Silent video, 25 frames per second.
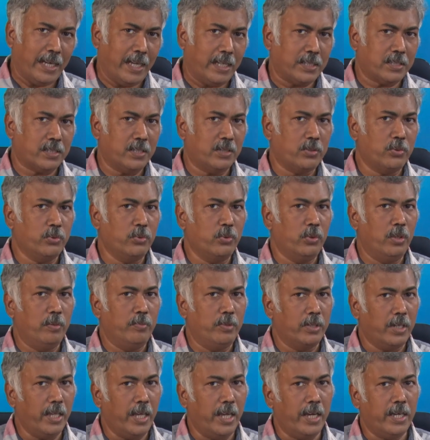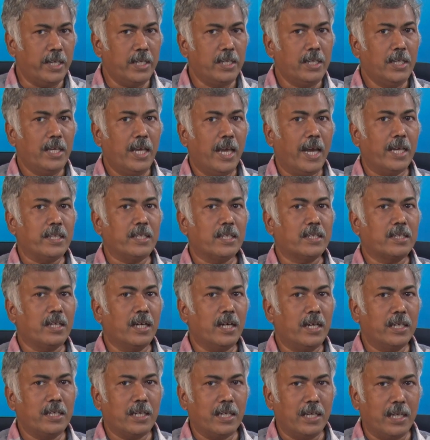cluster 2 will be red and the
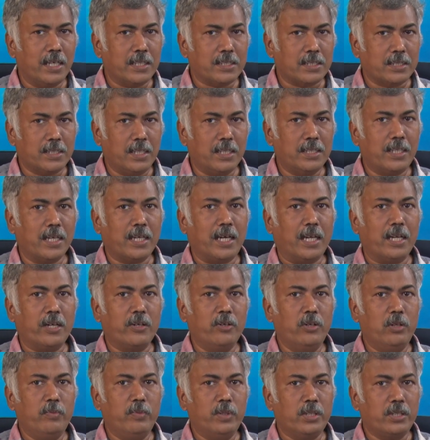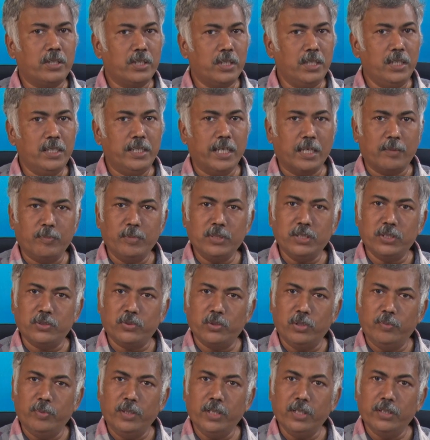third cluster the color will be 3 that means it
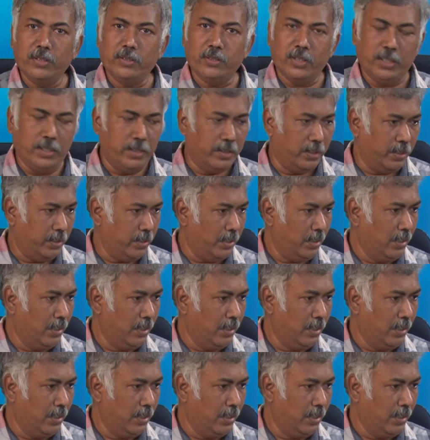will be green.